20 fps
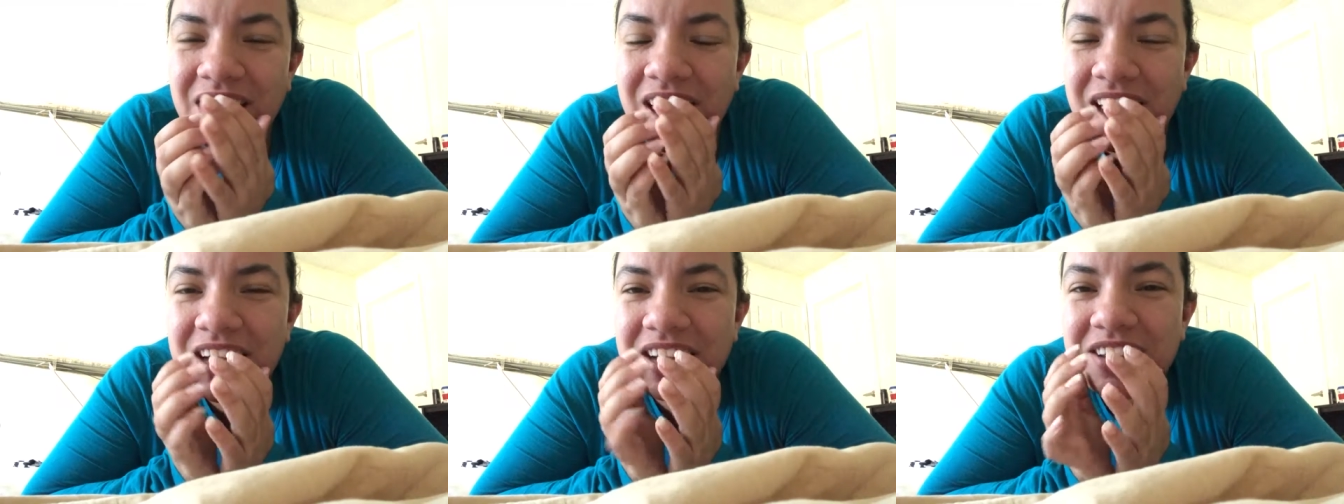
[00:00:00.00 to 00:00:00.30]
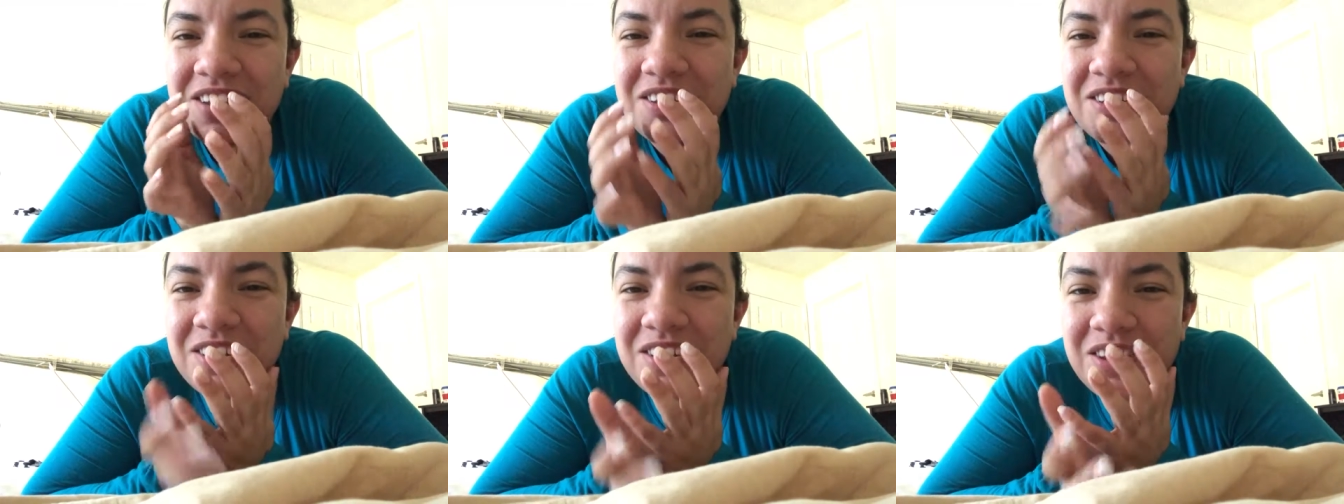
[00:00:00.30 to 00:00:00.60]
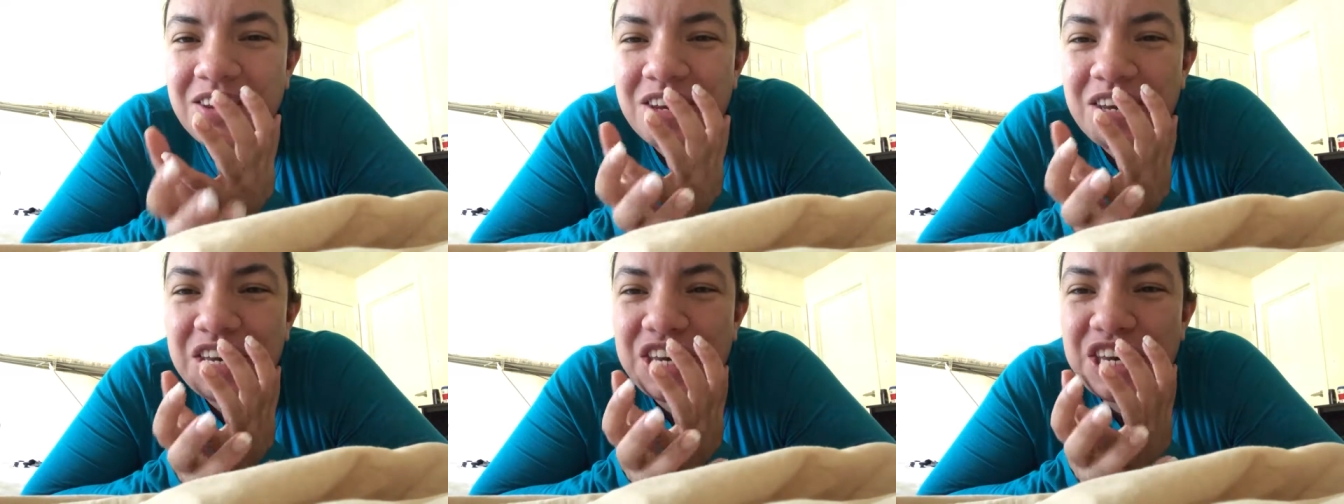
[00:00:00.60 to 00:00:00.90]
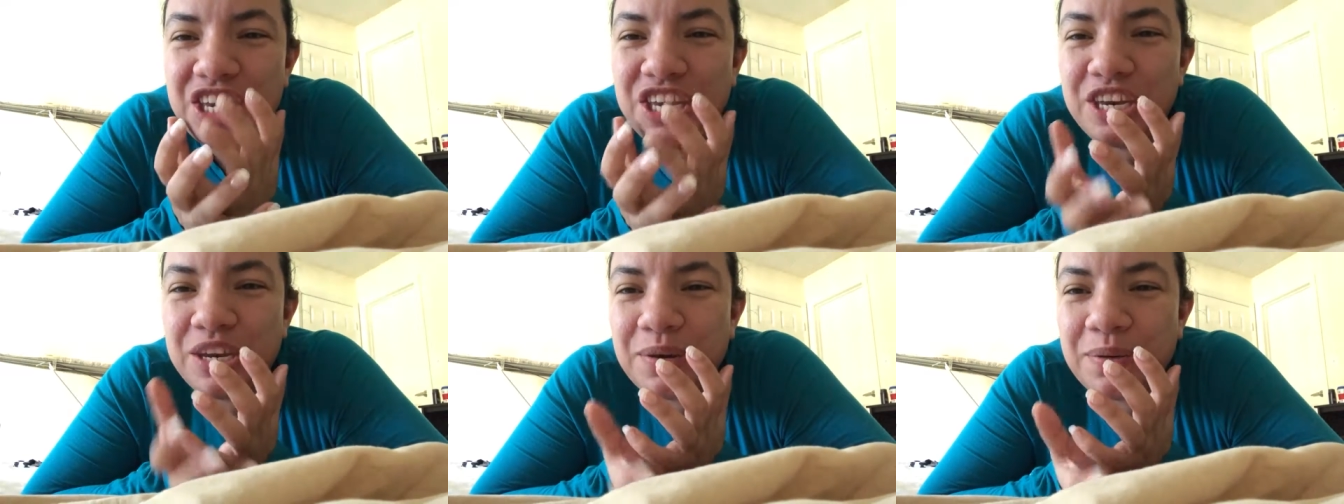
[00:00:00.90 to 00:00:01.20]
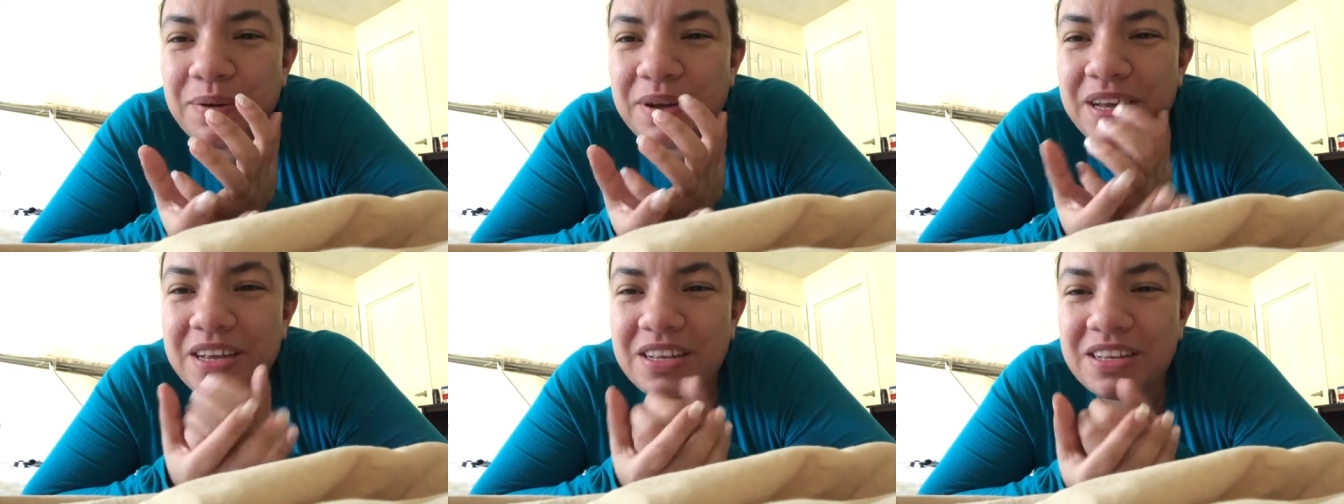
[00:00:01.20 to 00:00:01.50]
they're like
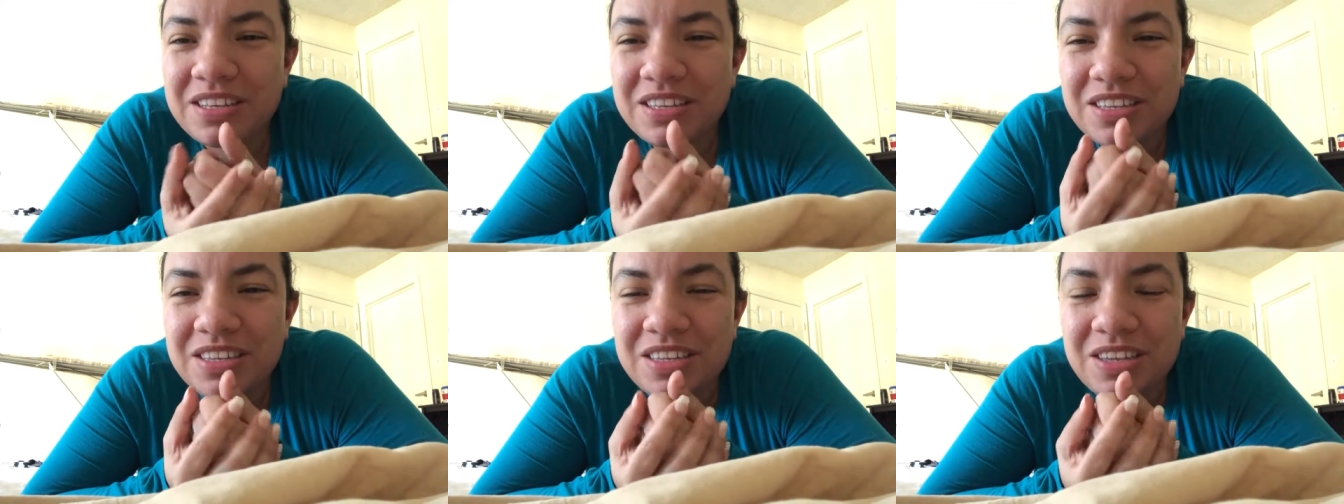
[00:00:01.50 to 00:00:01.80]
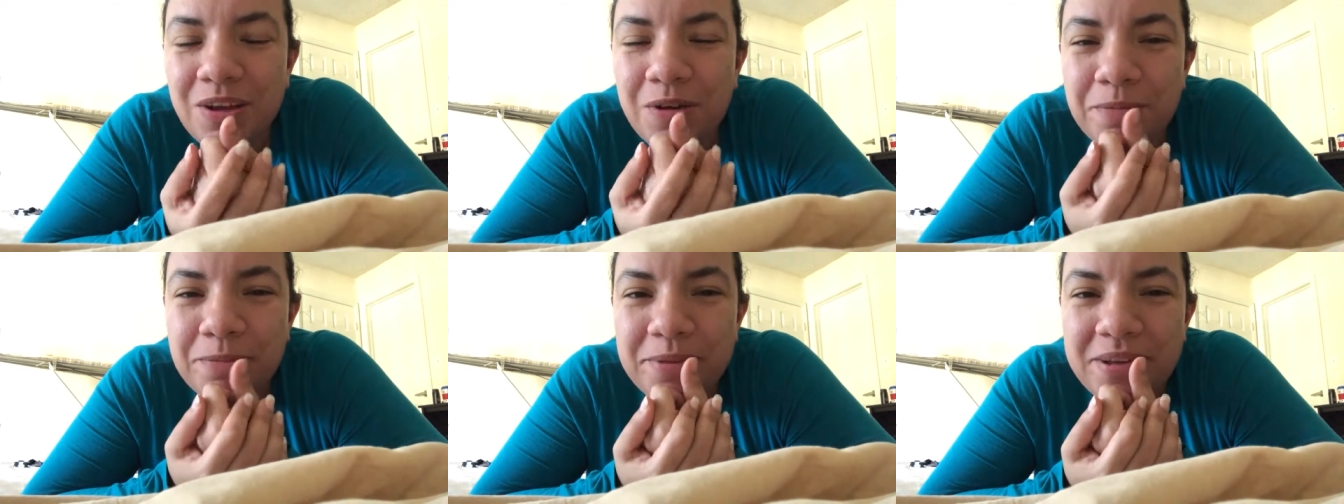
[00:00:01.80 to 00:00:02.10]
doing